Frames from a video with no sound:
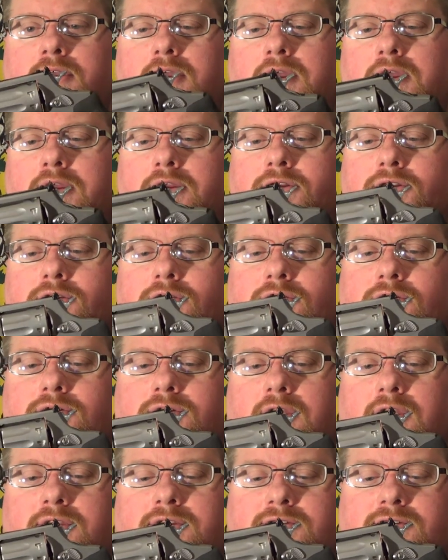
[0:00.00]
uh,
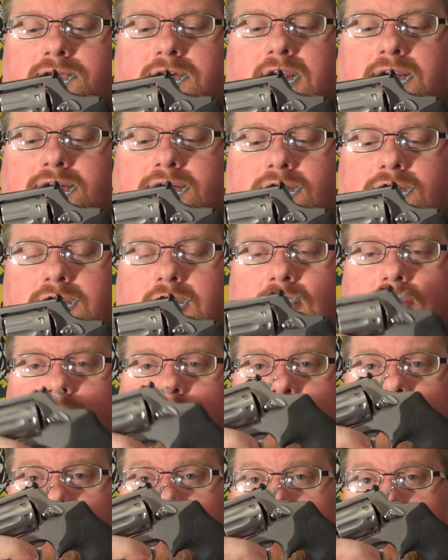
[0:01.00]
suffice to say
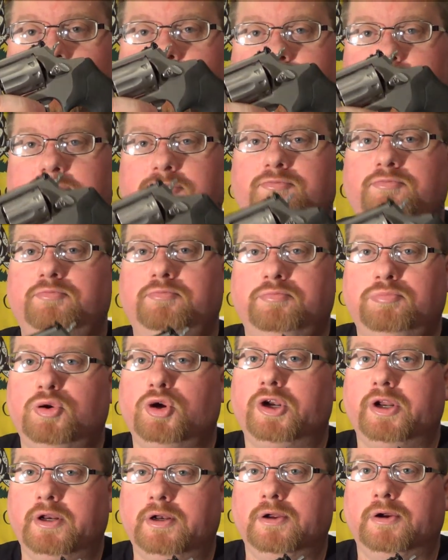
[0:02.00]
she shoots this
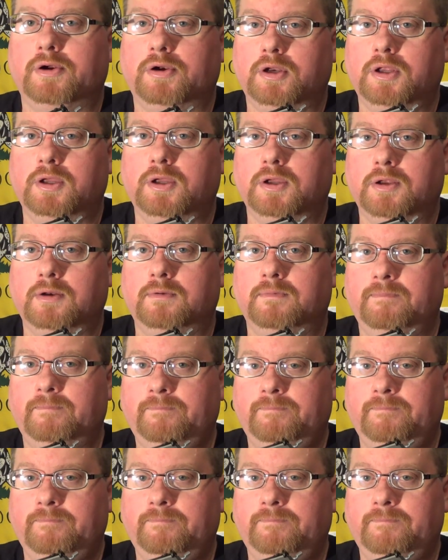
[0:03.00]
pretty darn good.